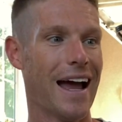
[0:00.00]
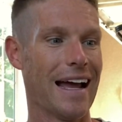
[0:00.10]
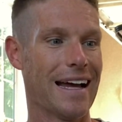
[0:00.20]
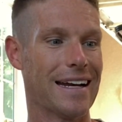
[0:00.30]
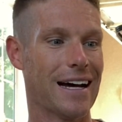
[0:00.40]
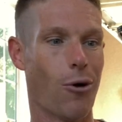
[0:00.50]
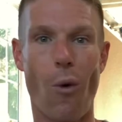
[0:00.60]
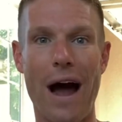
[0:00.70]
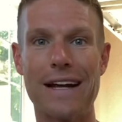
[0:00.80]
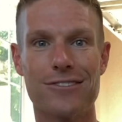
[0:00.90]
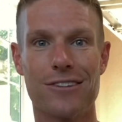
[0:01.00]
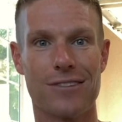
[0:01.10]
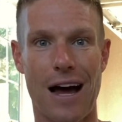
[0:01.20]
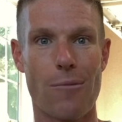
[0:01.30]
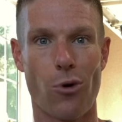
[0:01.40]
And why is this
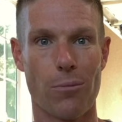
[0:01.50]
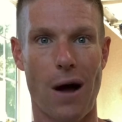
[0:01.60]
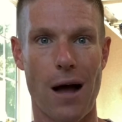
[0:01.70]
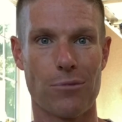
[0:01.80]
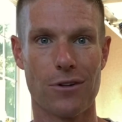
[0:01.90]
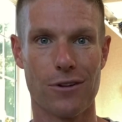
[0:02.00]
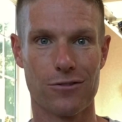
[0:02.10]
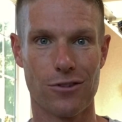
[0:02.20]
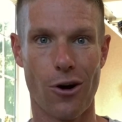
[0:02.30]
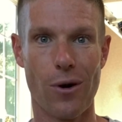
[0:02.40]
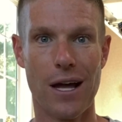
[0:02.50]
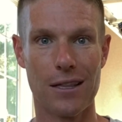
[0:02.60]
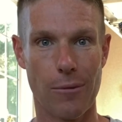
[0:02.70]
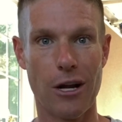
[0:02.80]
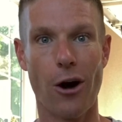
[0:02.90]
not more popular? So
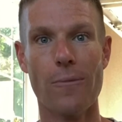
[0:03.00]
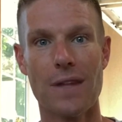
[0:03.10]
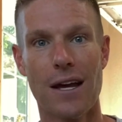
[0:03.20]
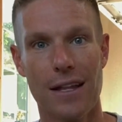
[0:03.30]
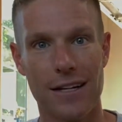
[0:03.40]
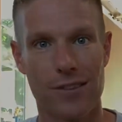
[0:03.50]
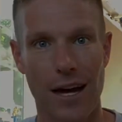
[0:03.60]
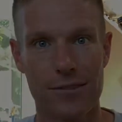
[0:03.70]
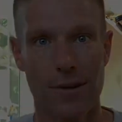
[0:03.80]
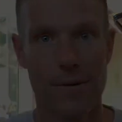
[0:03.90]
let me know. Thanks, guys.